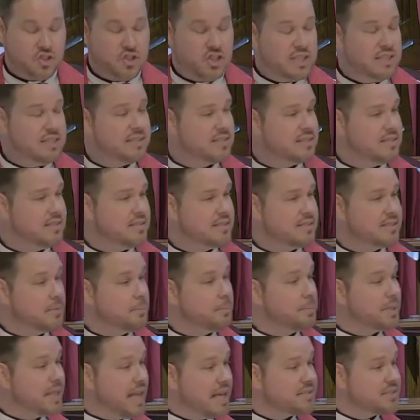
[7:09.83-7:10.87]
Jesus, the
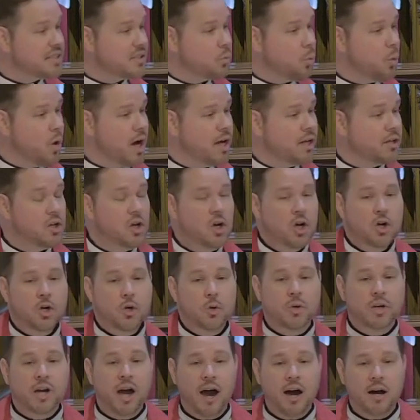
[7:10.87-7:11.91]
Blessed One,
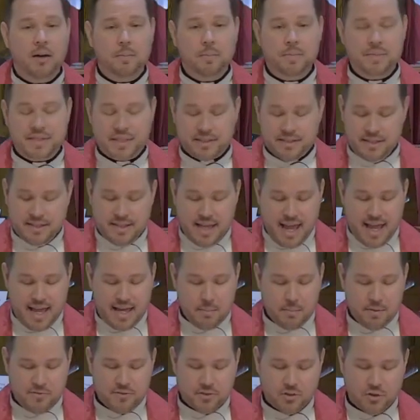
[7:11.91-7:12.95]
who comes in the
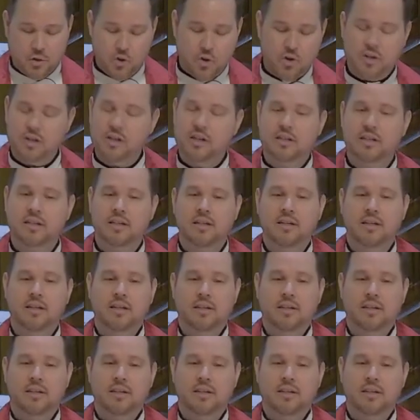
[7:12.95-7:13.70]
name of the Lord,